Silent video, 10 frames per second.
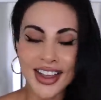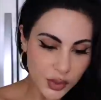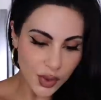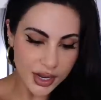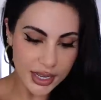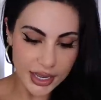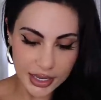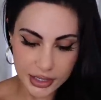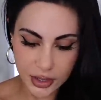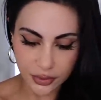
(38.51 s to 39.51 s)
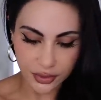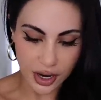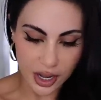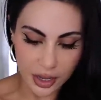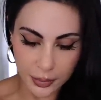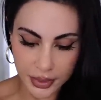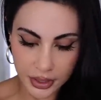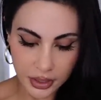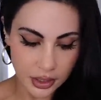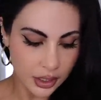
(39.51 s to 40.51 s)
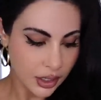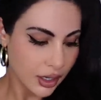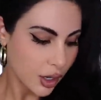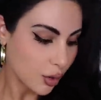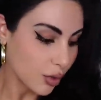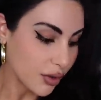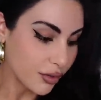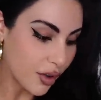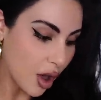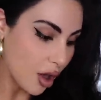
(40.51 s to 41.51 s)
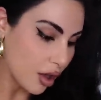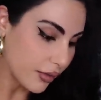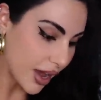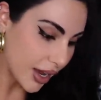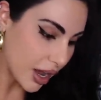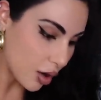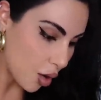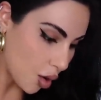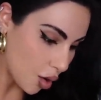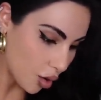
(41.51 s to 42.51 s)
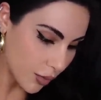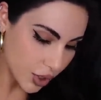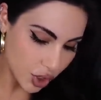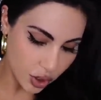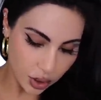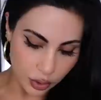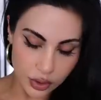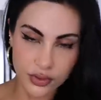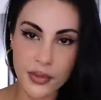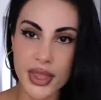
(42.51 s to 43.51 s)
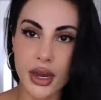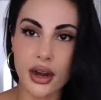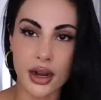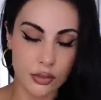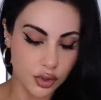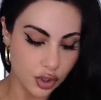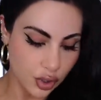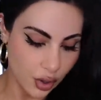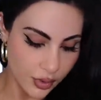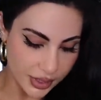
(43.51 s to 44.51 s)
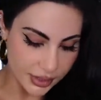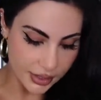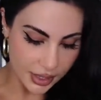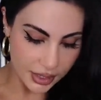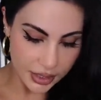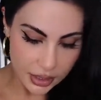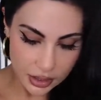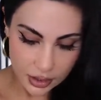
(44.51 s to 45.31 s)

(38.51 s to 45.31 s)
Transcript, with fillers: This one is from Revolve. I got a whole bunch of clothes from there and I'm so excited.